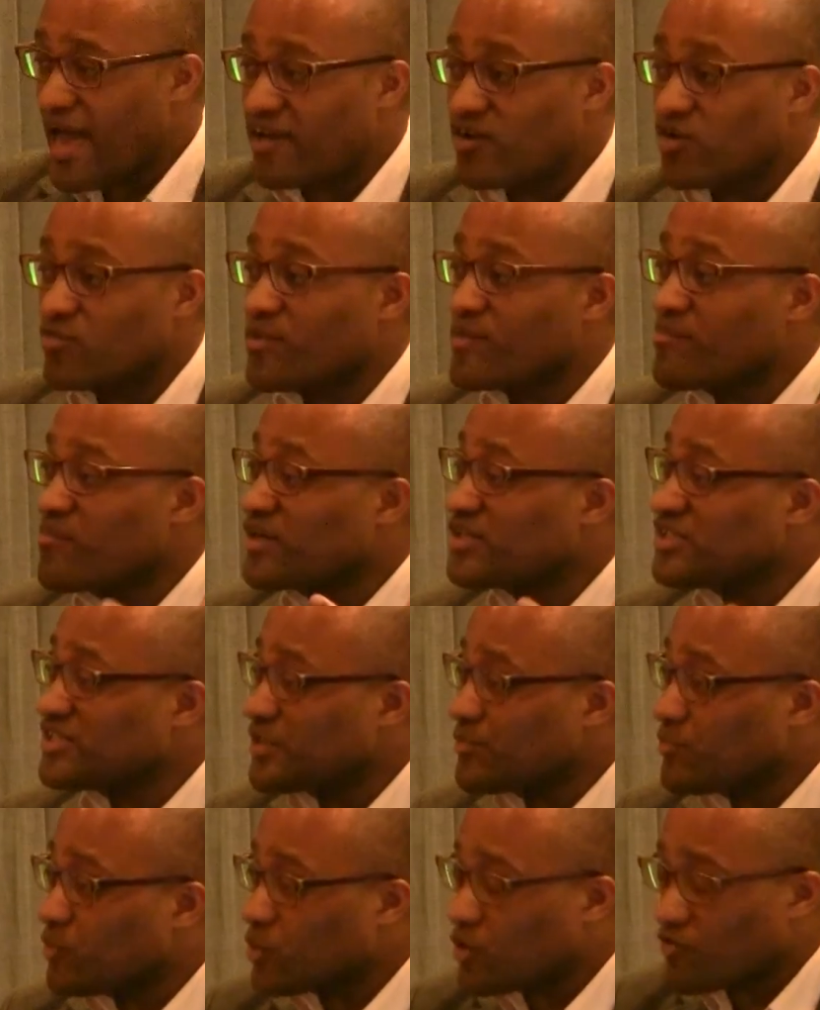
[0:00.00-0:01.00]
and it'll be much
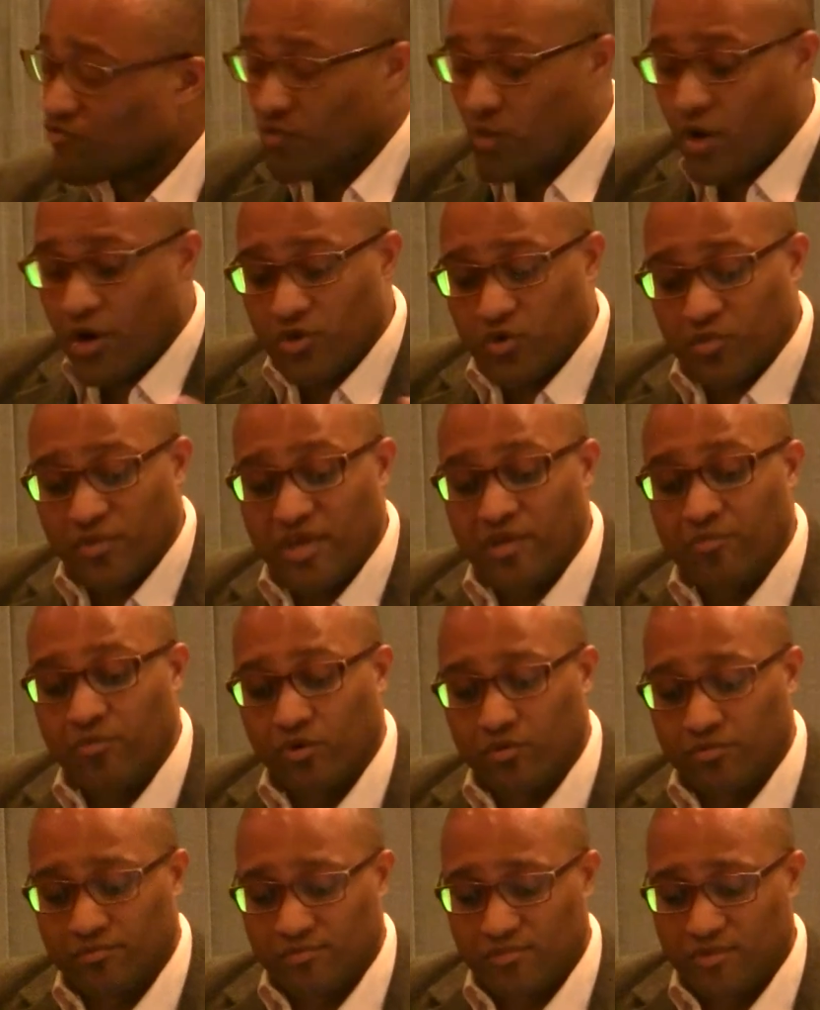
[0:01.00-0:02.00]
simpler for other
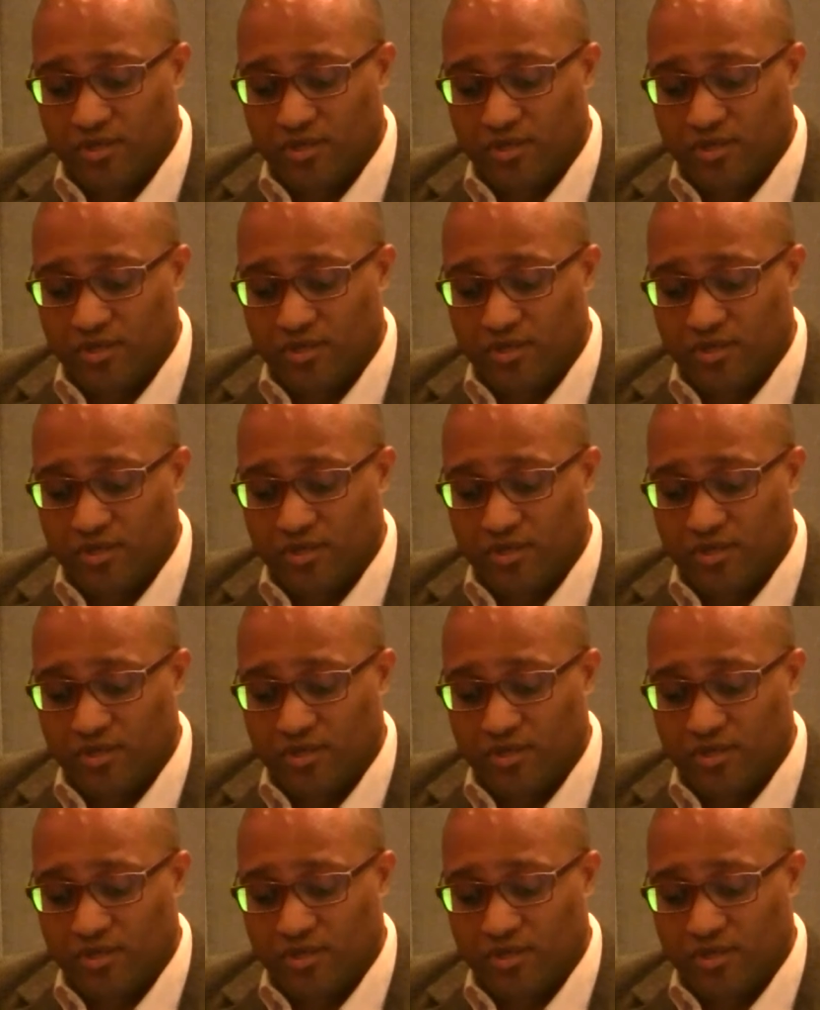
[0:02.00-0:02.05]
people.